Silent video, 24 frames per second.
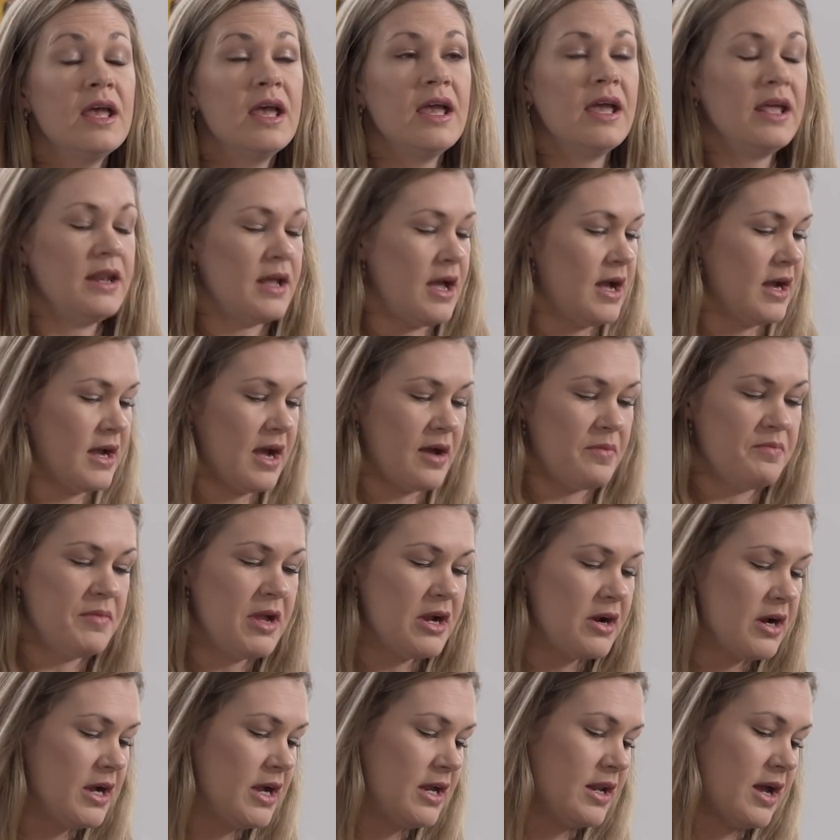And I got
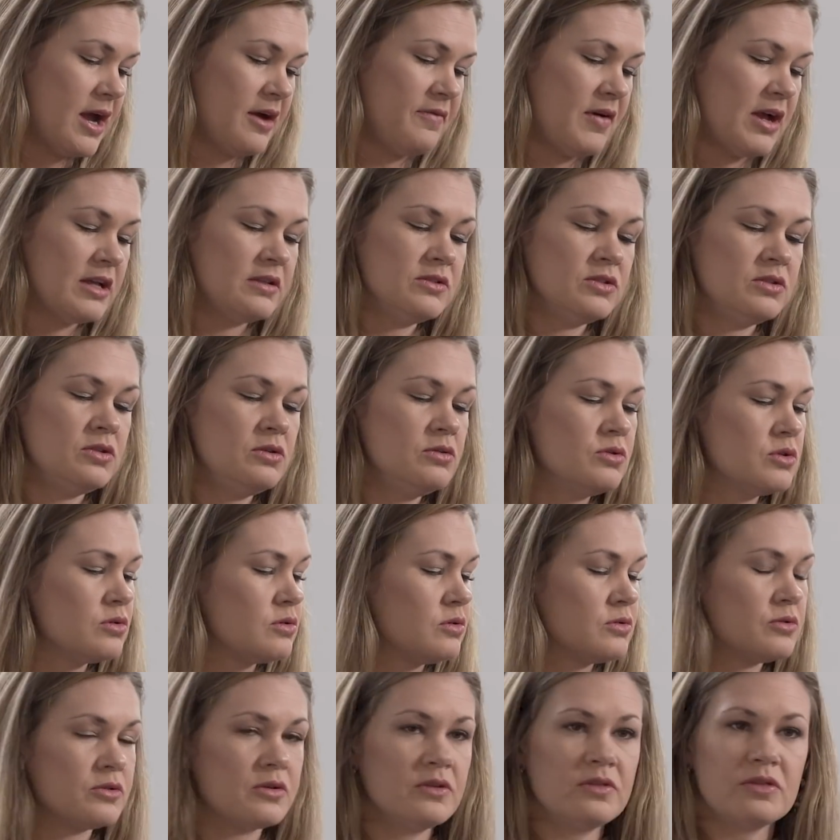married. I've had two
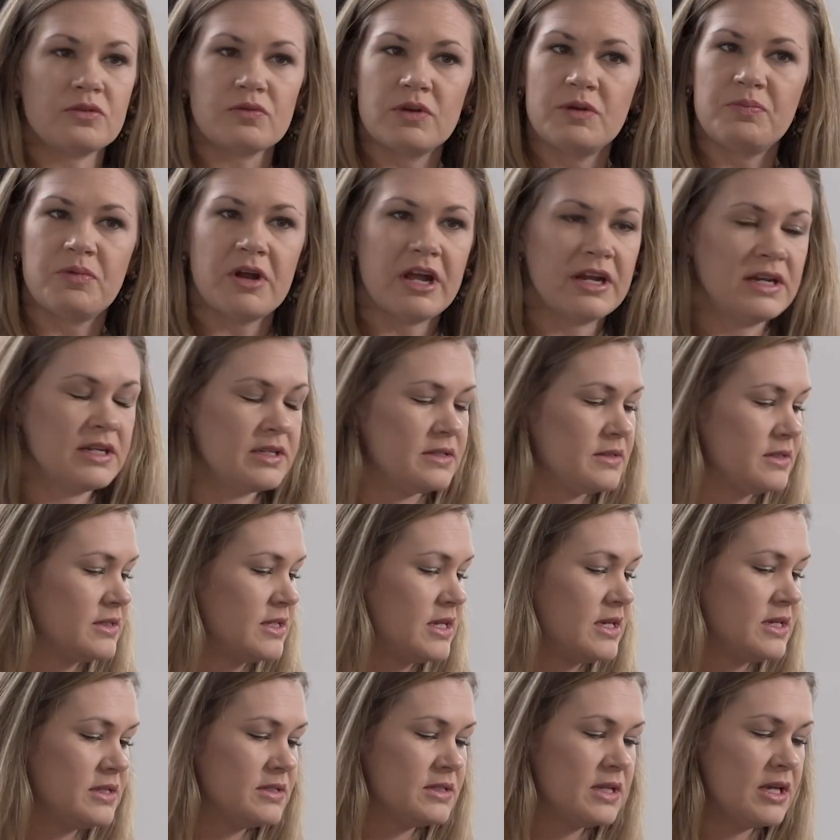children, three
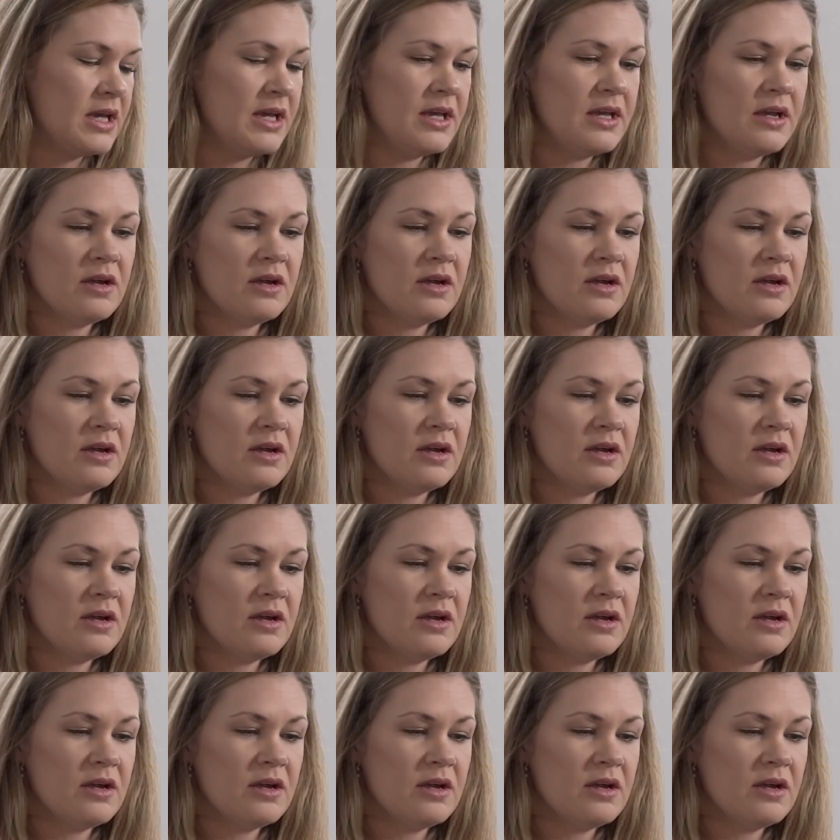pregnancies,